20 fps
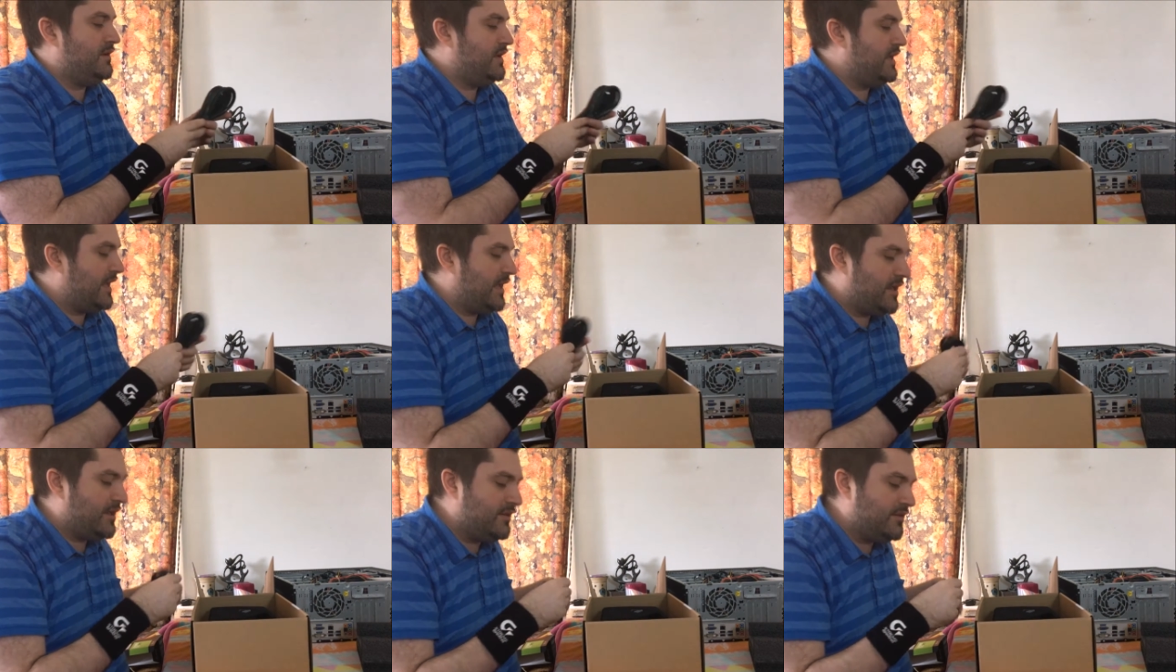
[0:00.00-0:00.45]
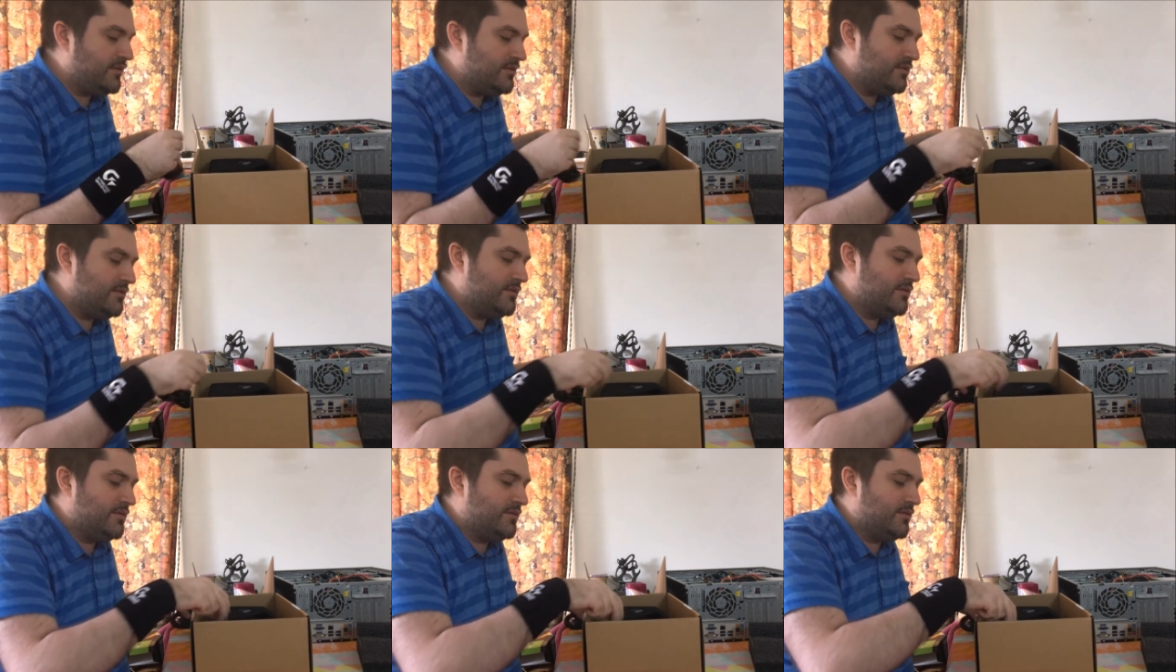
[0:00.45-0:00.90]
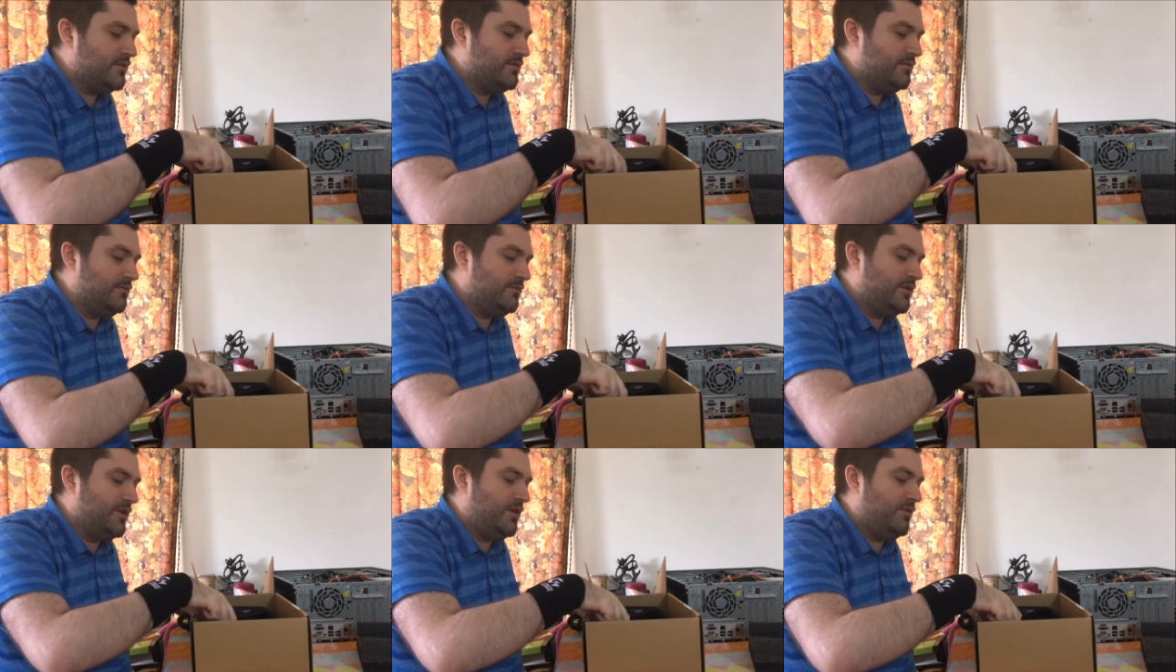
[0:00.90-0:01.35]
Okay.
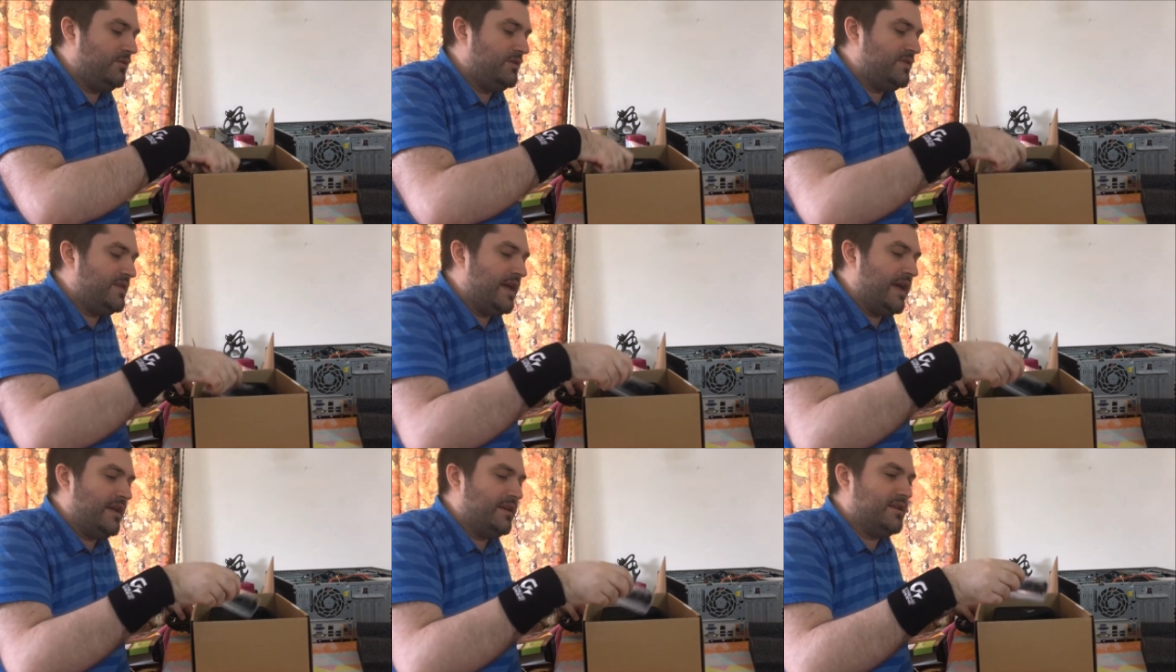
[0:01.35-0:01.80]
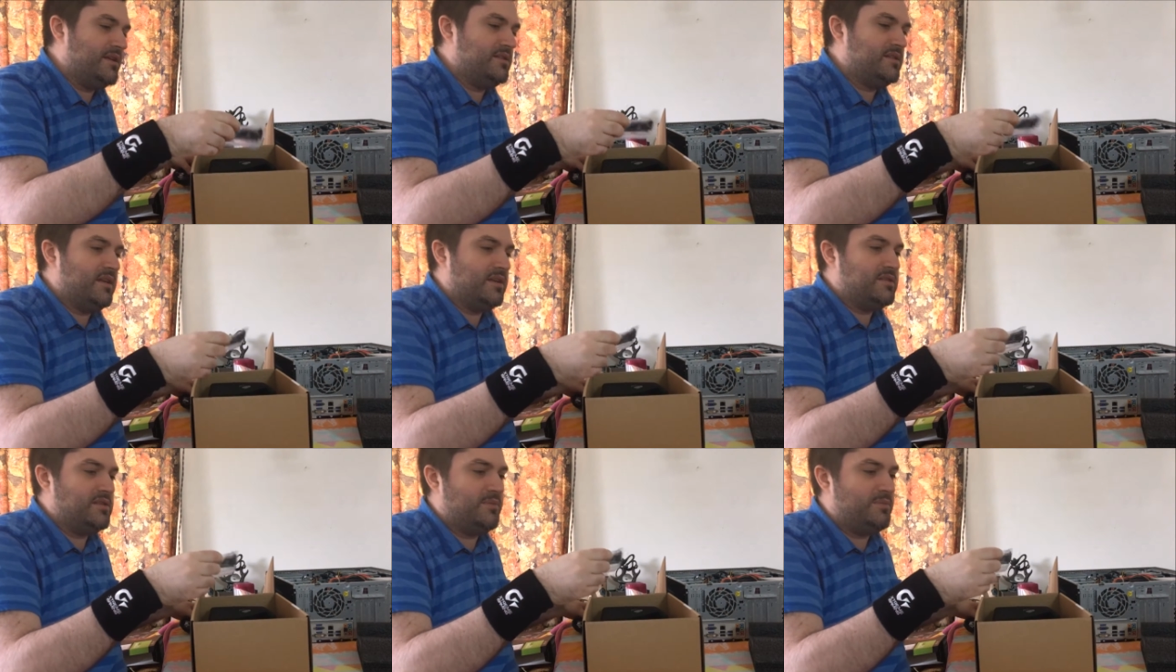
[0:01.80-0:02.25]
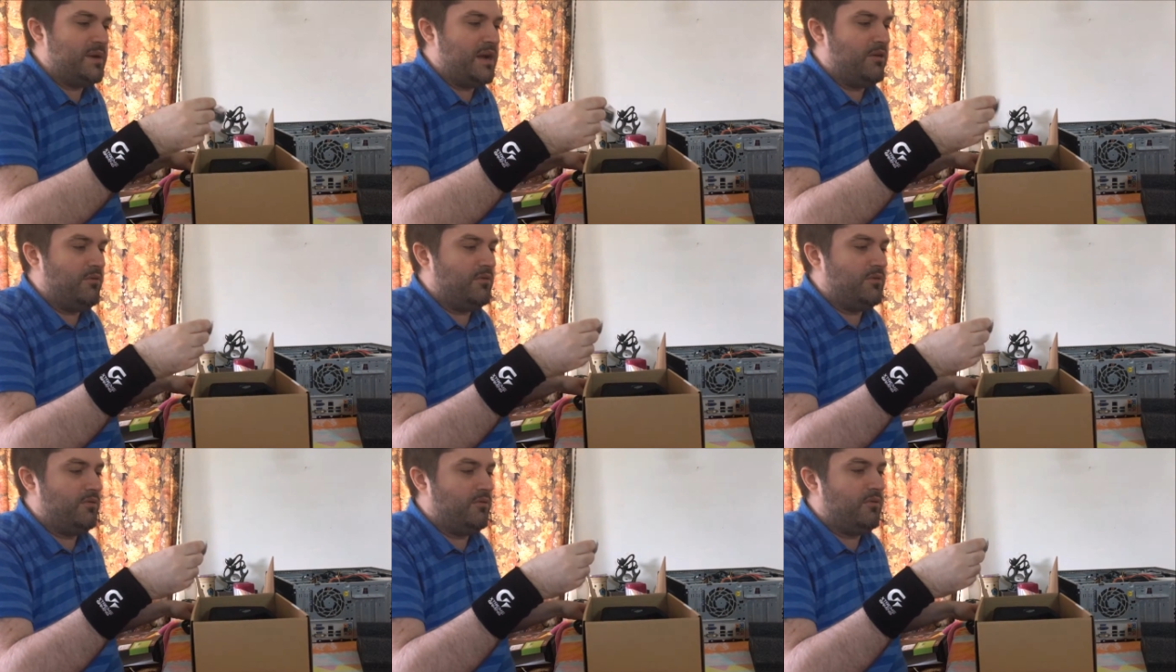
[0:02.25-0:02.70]
You know what that is? That's the
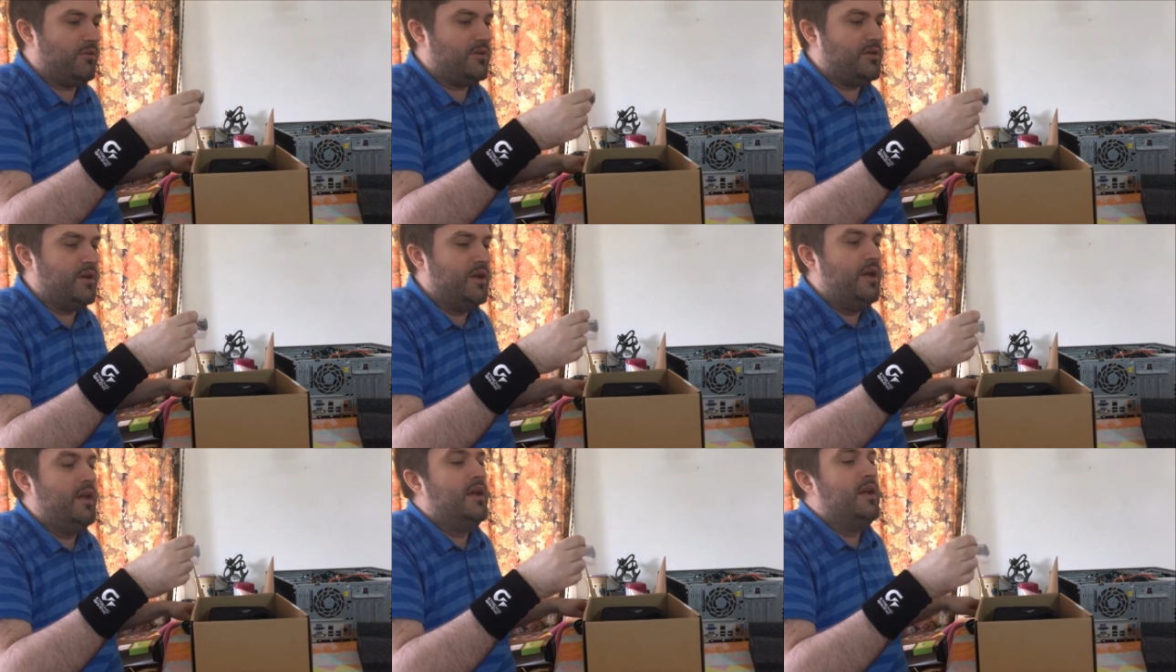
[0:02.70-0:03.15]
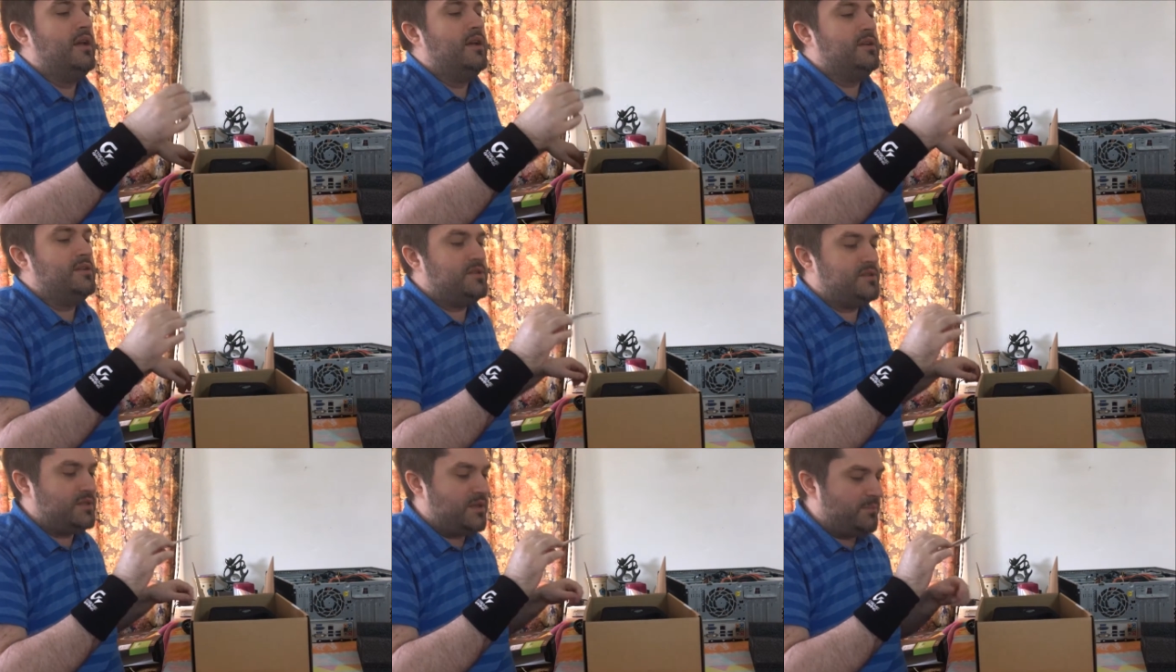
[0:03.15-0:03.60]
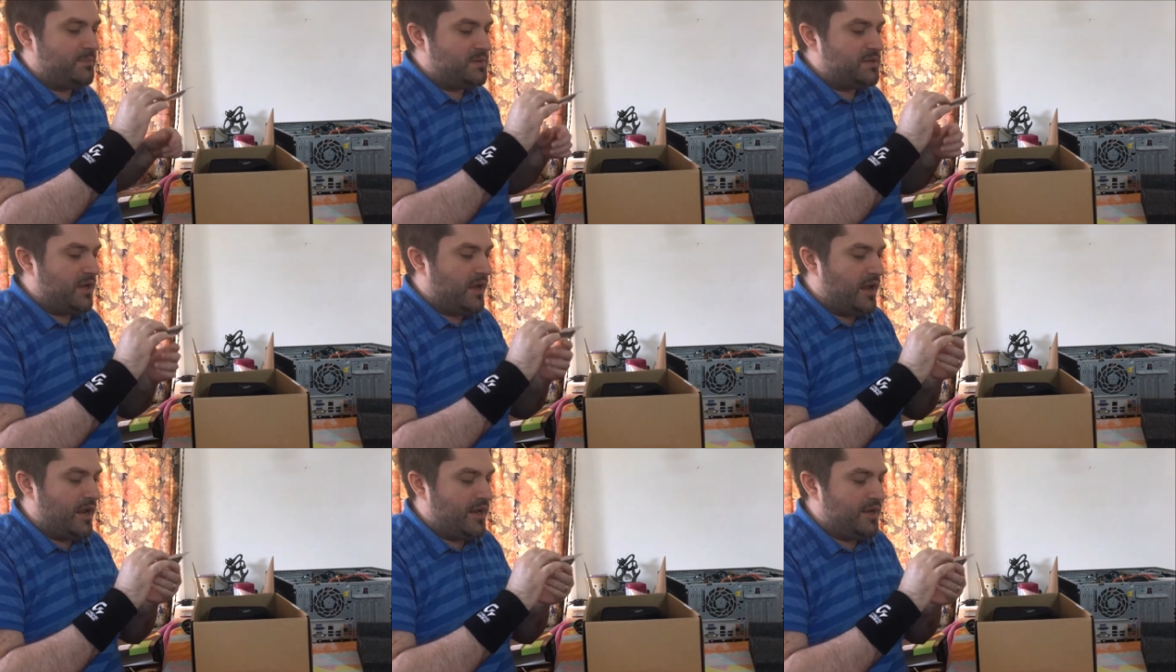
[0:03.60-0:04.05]
power cord. Zip
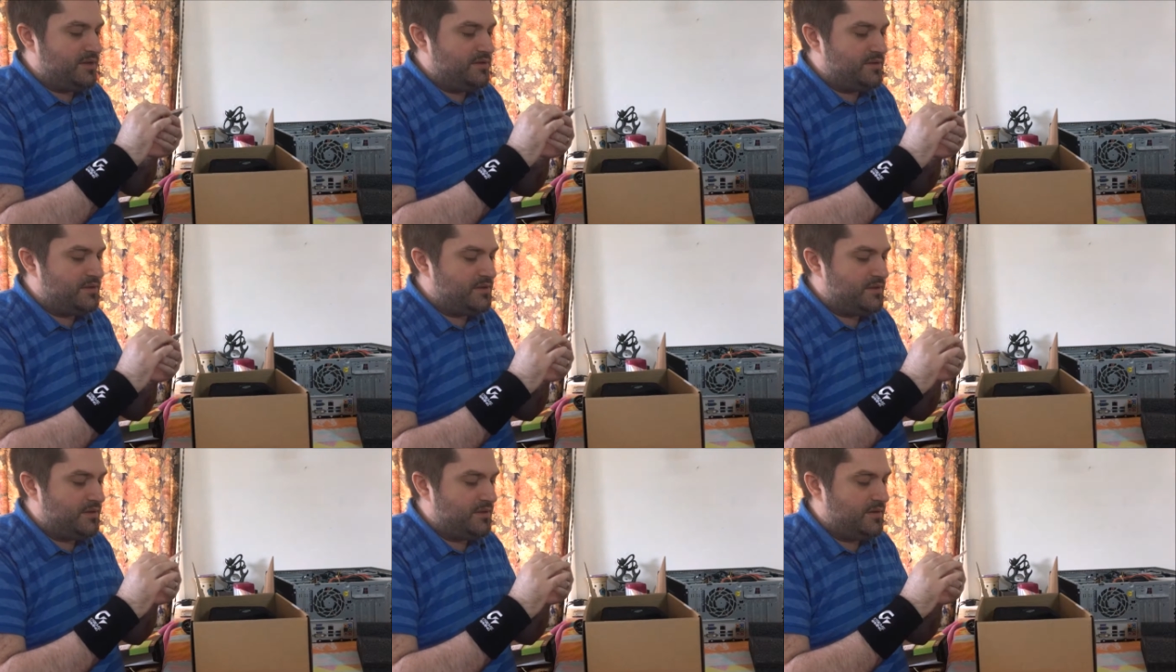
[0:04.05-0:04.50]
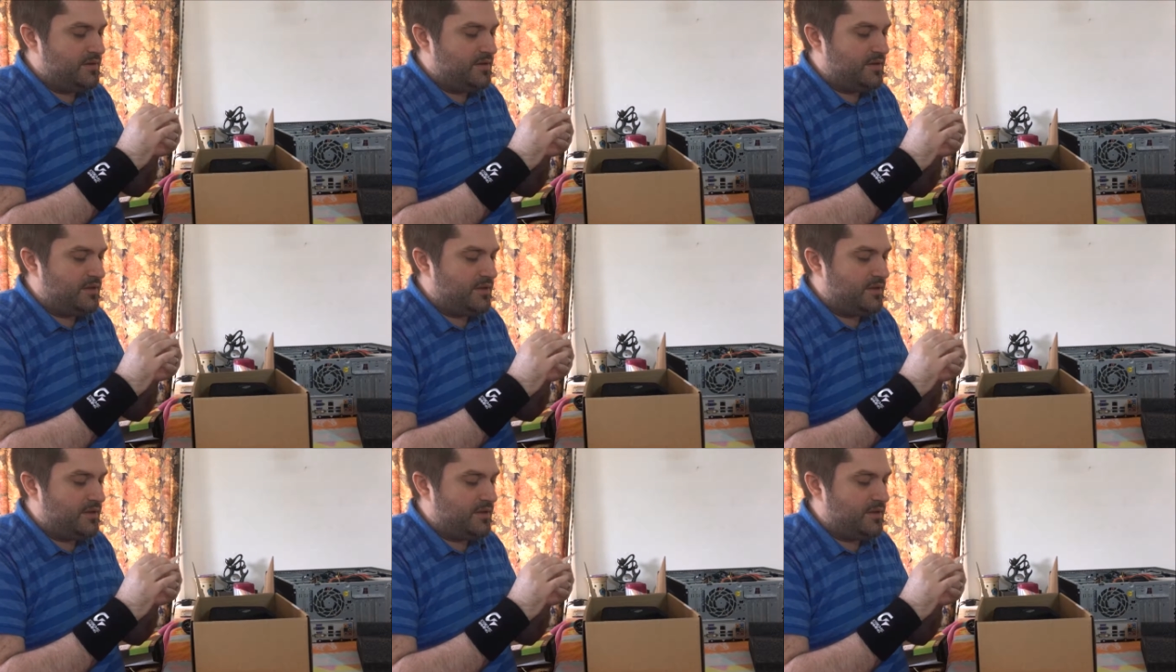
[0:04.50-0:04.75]
ties.